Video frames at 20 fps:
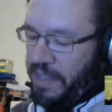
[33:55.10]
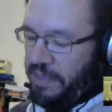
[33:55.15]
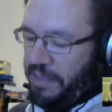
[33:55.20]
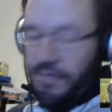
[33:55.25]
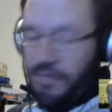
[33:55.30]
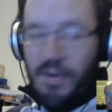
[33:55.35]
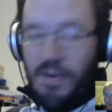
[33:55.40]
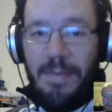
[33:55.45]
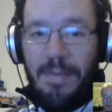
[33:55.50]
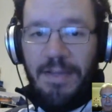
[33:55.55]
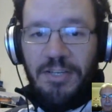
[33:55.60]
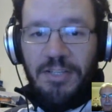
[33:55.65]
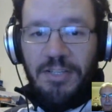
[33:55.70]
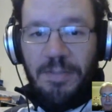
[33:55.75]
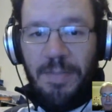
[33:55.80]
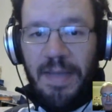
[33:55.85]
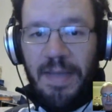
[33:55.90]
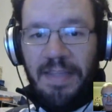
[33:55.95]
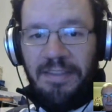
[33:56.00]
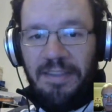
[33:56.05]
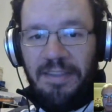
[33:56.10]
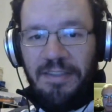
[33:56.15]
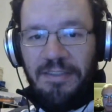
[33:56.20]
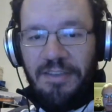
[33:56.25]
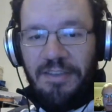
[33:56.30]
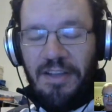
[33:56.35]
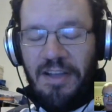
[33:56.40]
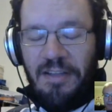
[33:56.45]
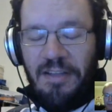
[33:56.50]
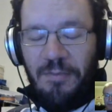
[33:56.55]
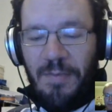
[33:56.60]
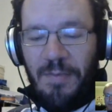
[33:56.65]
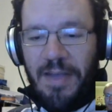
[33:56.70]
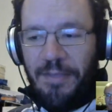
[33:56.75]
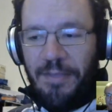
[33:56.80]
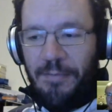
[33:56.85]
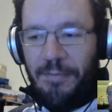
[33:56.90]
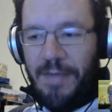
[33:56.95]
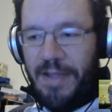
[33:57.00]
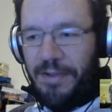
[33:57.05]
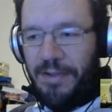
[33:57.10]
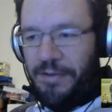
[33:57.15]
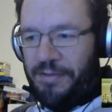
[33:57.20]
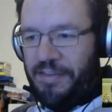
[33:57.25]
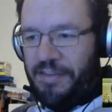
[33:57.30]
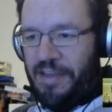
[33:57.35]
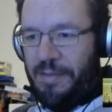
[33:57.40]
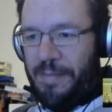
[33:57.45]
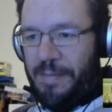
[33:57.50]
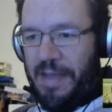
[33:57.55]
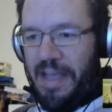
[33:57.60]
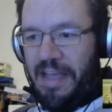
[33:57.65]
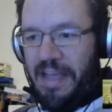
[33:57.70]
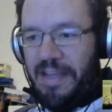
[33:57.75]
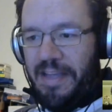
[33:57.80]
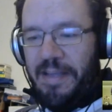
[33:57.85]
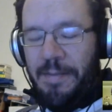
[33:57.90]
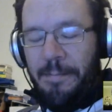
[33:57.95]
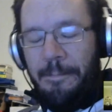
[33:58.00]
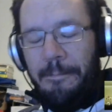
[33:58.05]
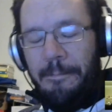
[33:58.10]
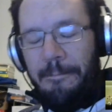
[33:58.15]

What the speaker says: is very much dependent on when the writers come back.